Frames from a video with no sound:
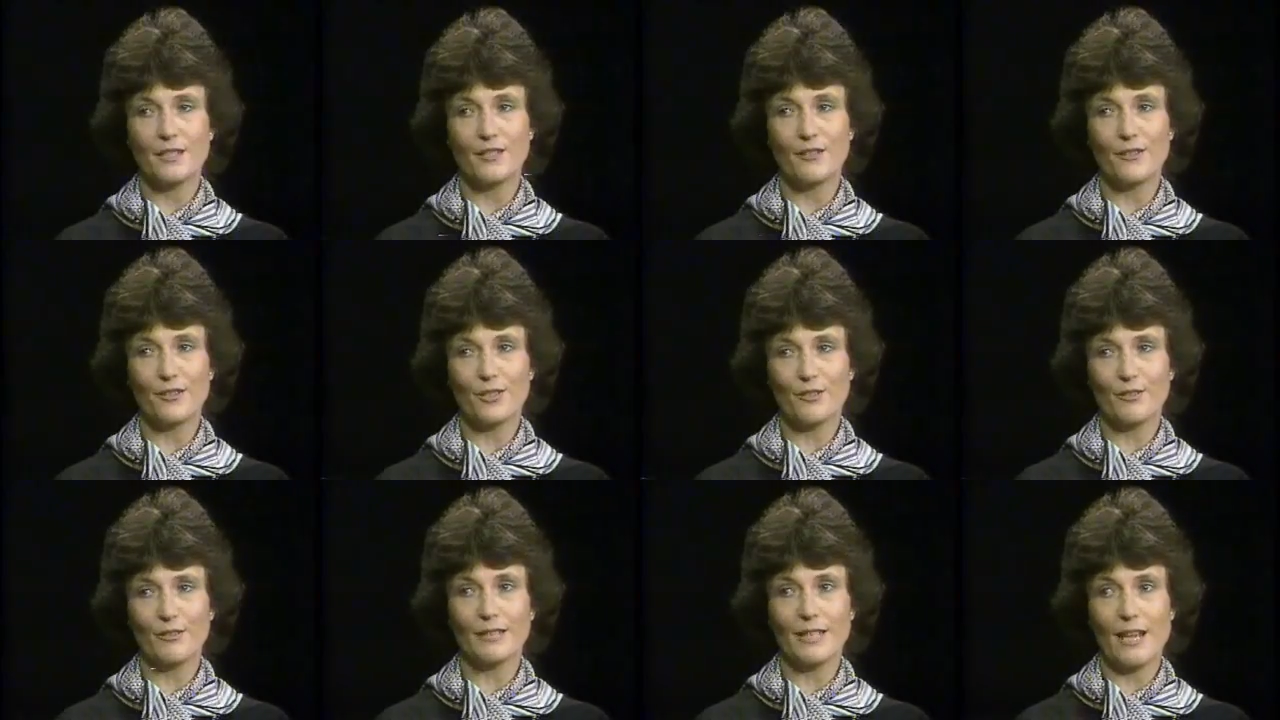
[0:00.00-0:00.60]
the
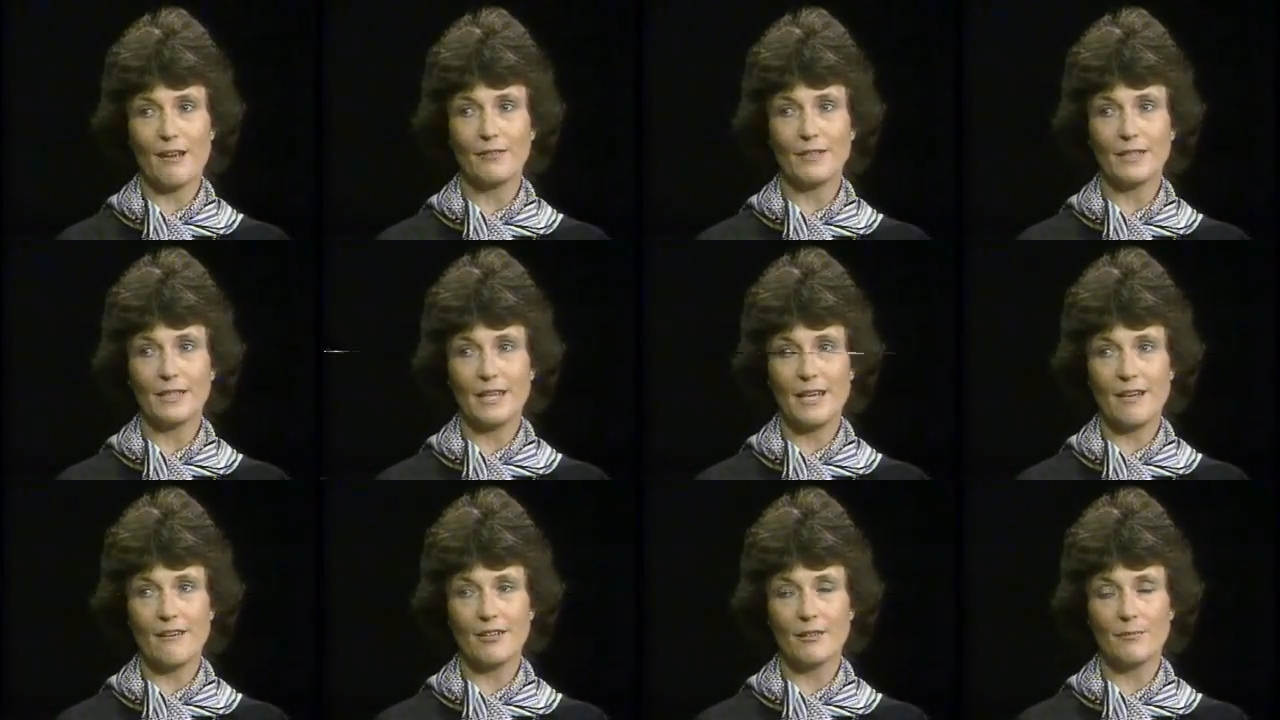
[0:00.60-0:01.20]
nurturing, loving,
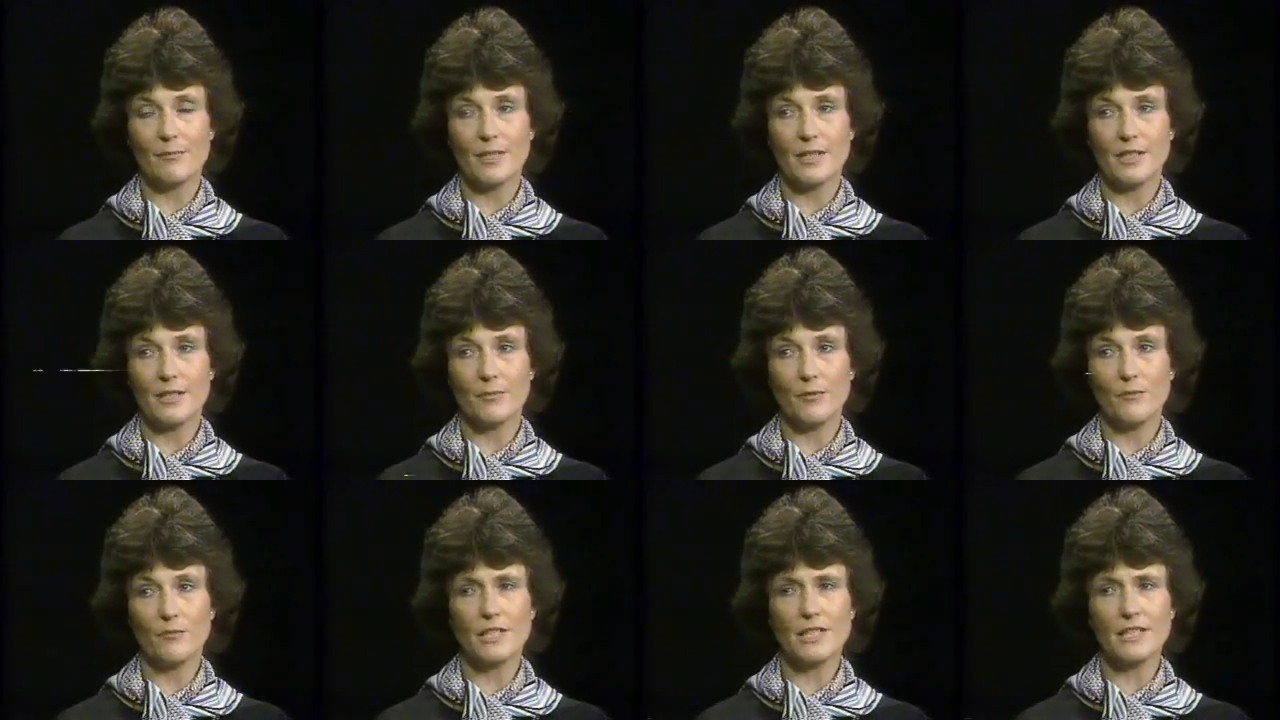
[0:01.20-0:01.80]
caring
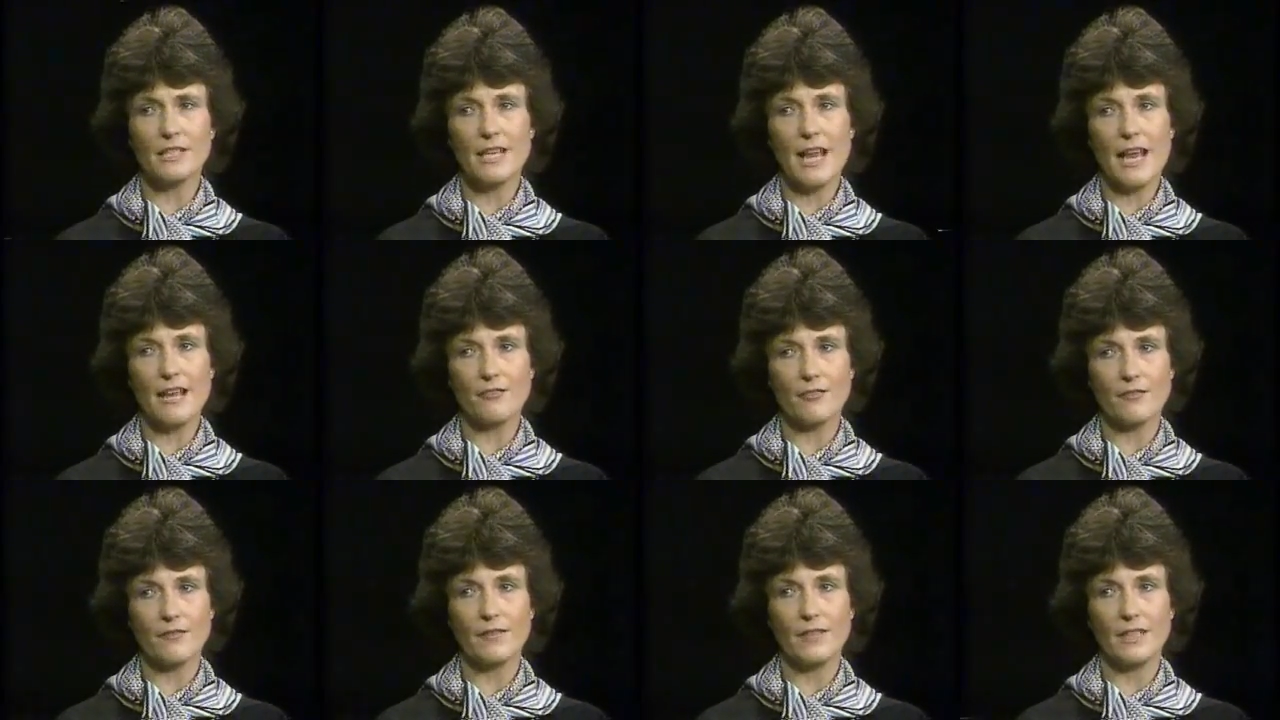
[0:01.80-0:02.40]
principle, which is
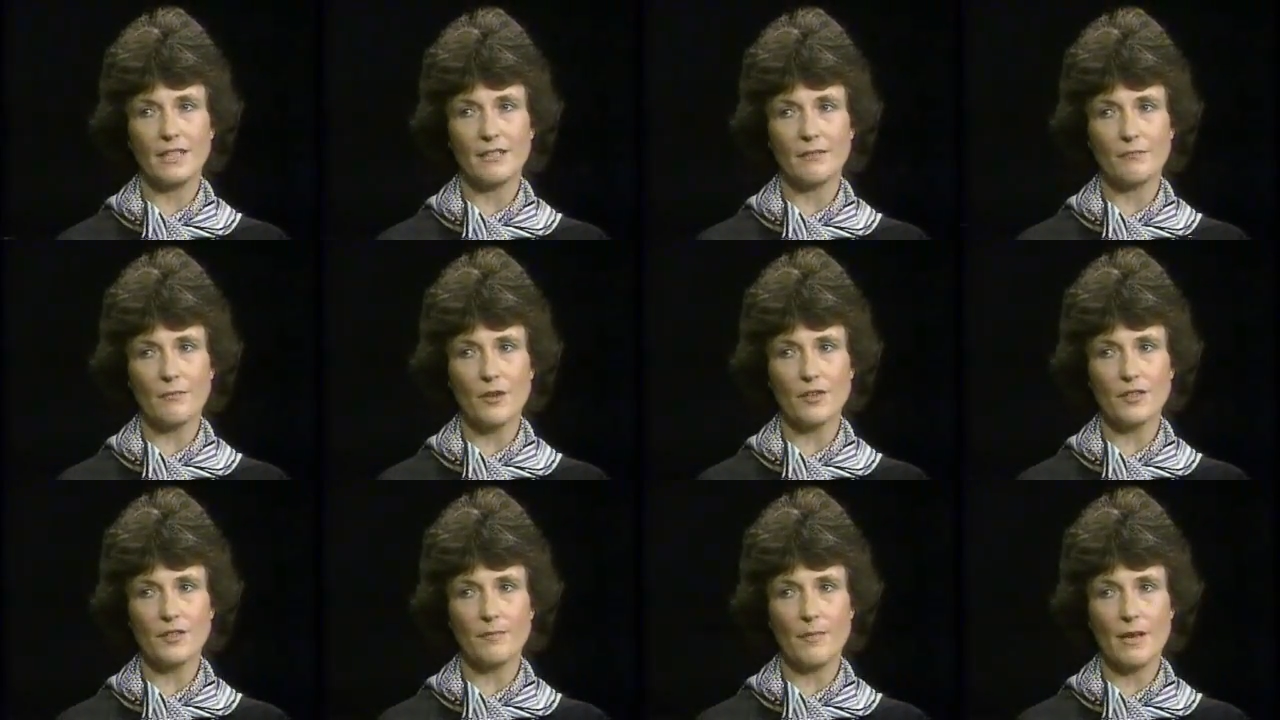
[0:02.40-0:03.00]
atrophied in
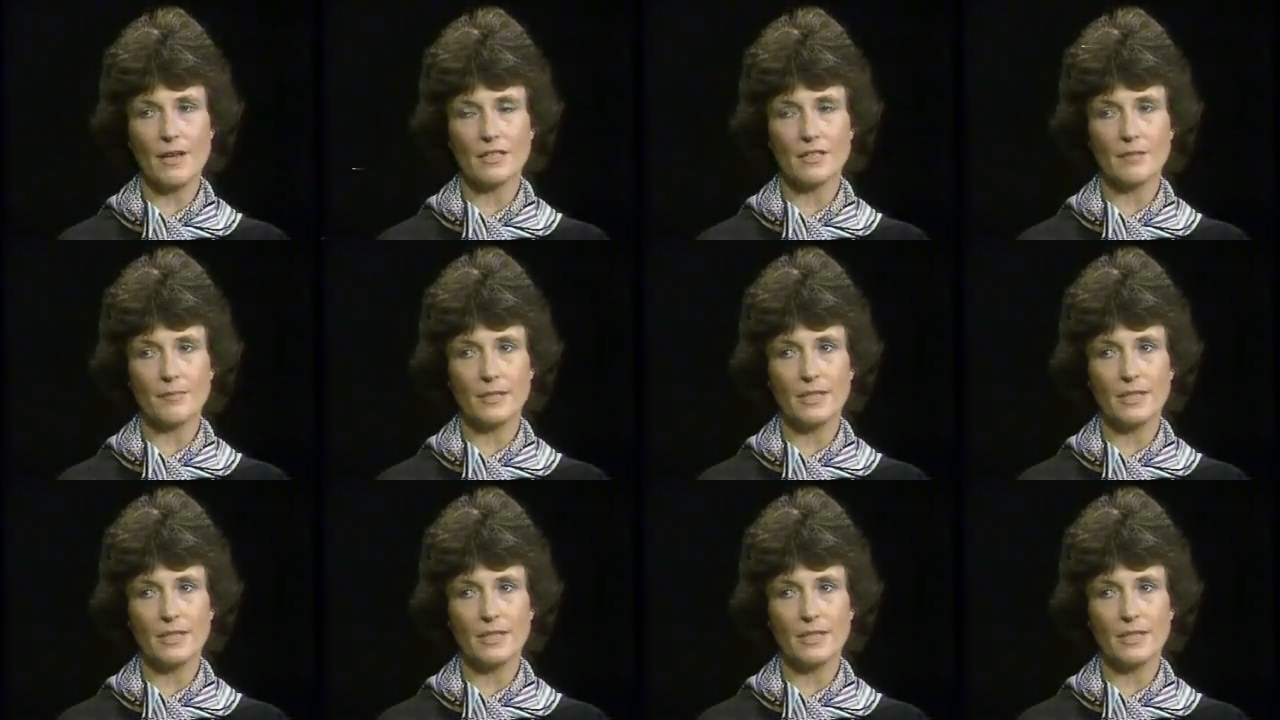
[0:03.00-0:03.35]
most males,